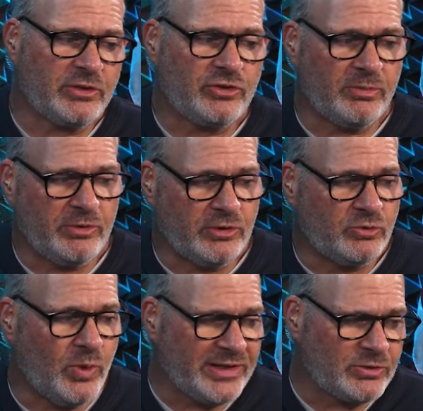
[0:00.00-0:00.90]
to ship goods
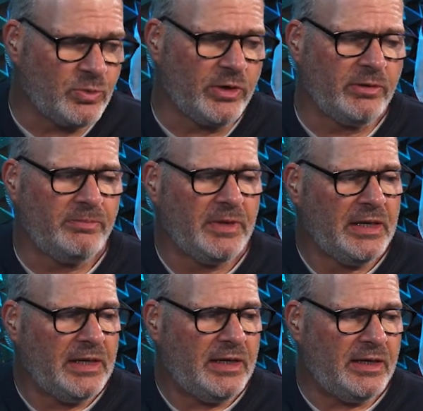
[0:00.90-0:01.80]
westward.
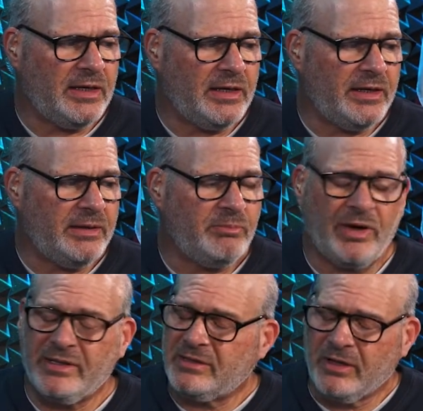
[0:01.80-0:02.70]
And by
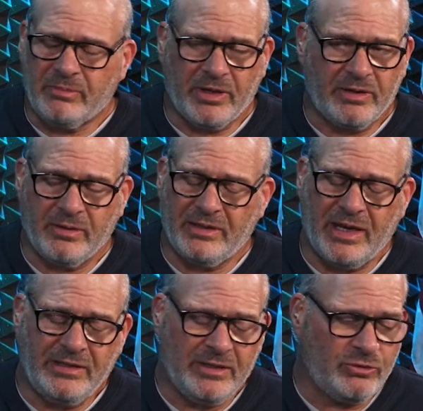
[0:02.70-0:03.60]
the
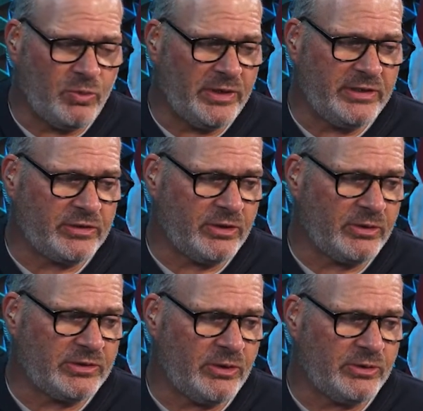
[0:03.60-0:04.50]
1820s or
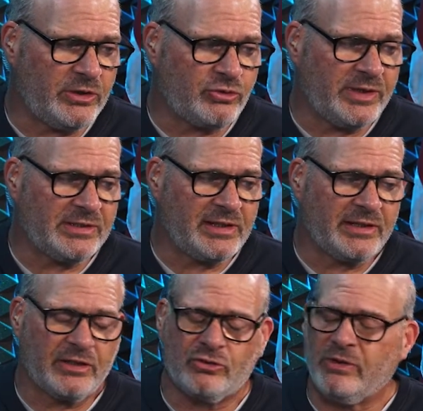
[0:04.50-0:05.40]
so, the
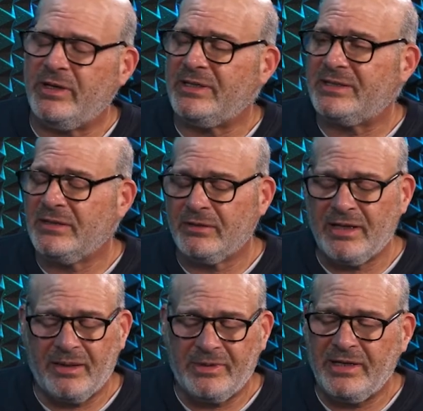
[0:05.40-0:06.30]
transatlantic trade is still
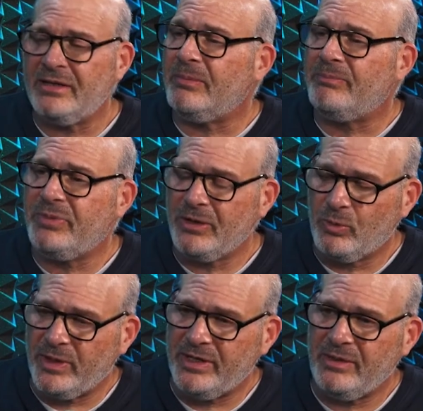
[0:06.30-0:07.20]
dominated a big
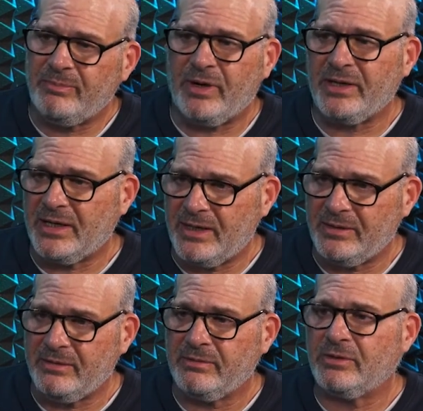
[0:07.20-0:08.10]
way by
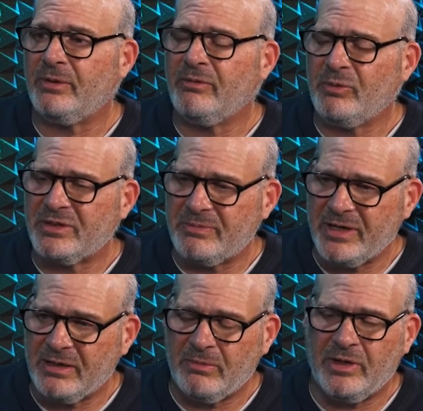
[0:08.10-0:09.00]
cotton. So everyone's
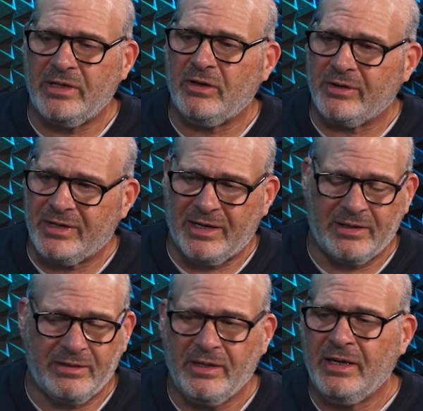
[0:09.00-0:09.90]
making money on
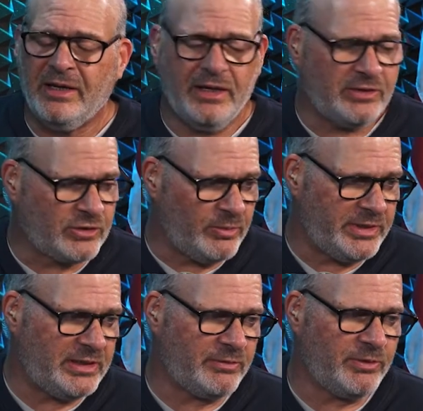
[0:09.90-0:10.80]
cotton in so many
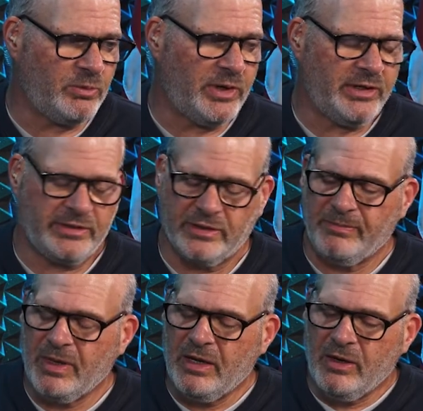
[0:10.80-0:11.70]
different ways.
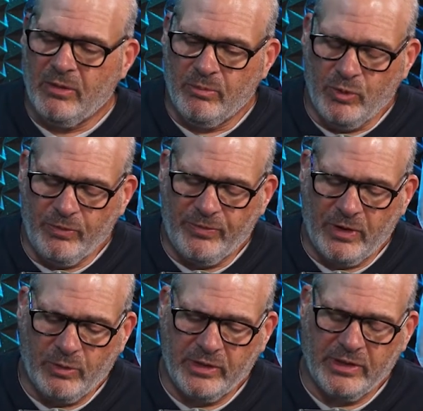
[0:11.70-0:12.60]
Move
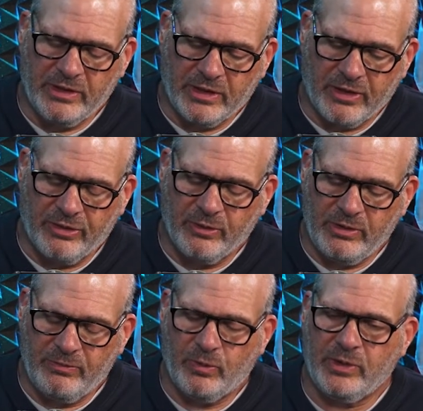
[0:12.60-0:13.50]
forward another 30,
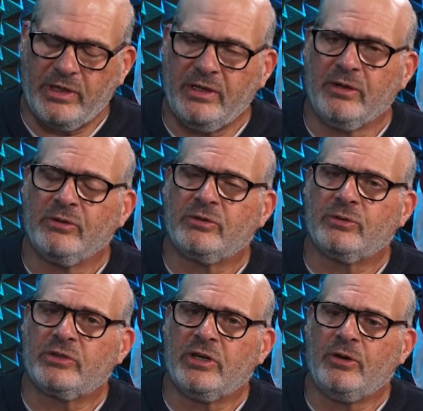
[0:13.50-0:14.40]
40 years or
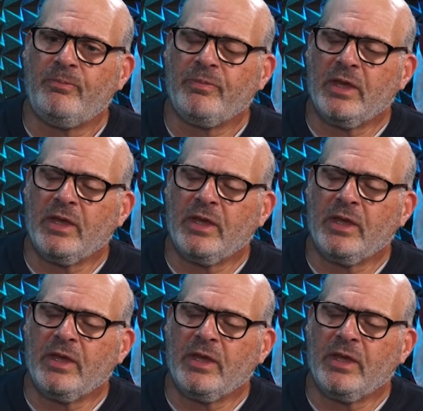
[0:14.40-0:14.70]
so,